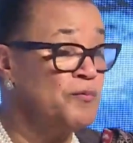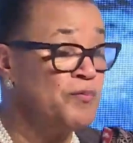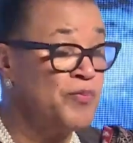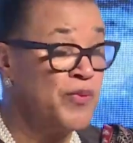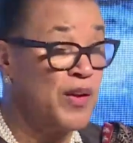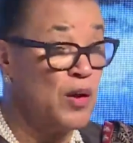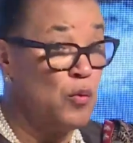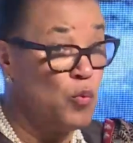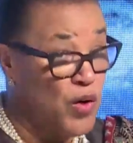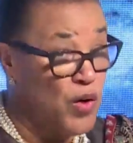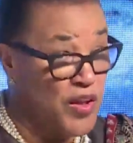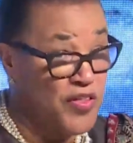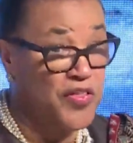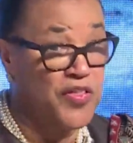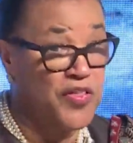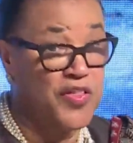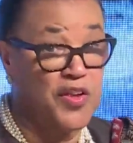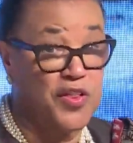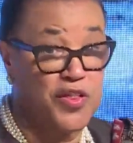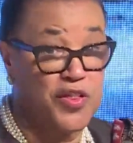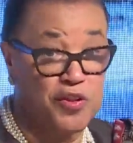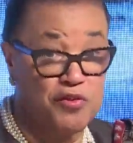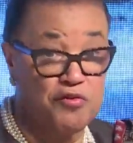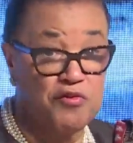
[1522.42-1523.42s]
with
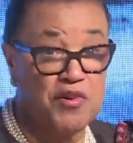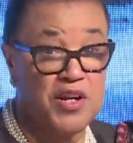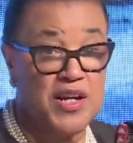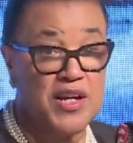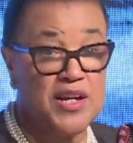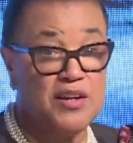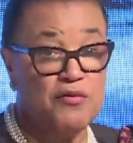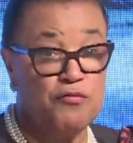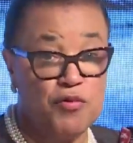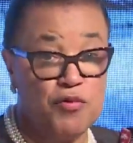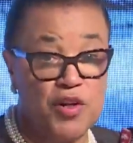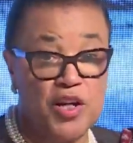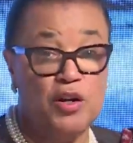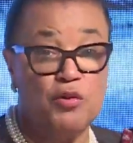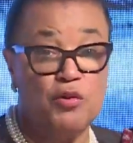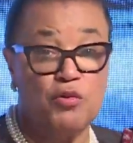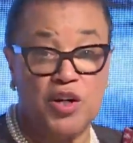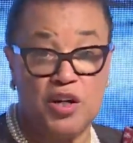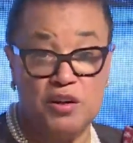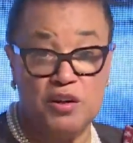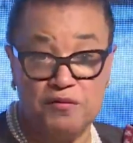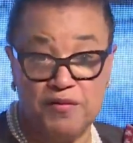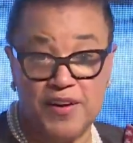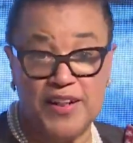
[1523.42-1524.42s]
the 3 Rio
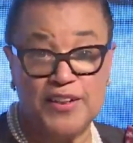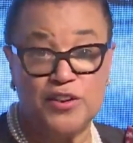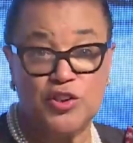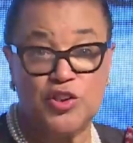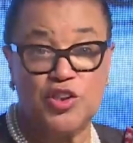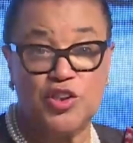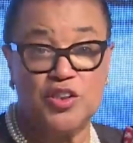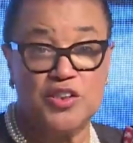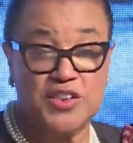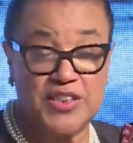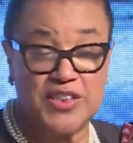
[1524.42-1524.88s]
Convention